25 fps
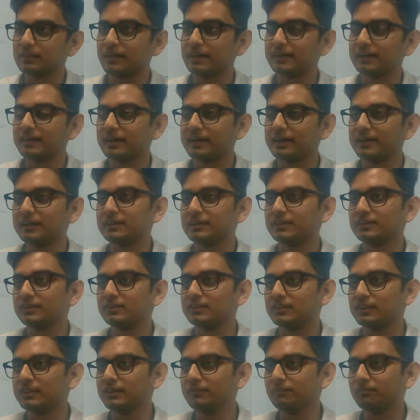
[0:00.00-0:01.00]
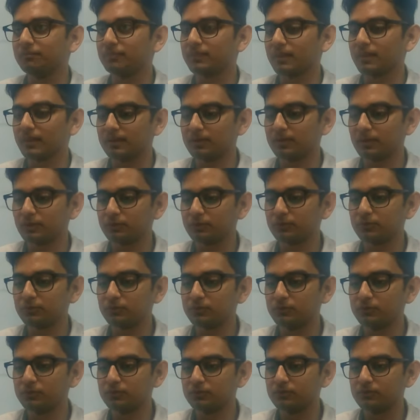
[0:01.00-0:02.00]
at IISc, now you
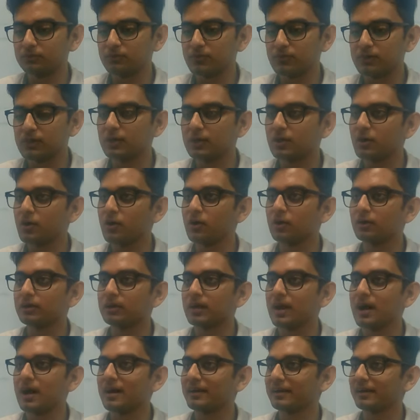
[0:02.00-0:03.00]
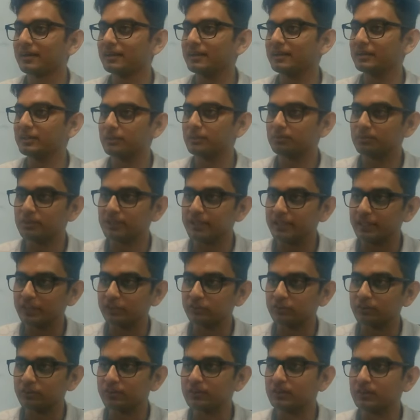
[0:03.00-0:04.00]
do work on RNA
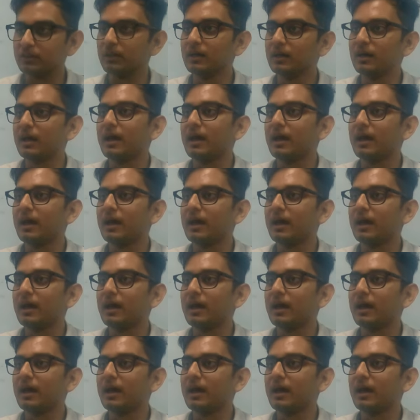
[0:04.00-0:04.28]
replication.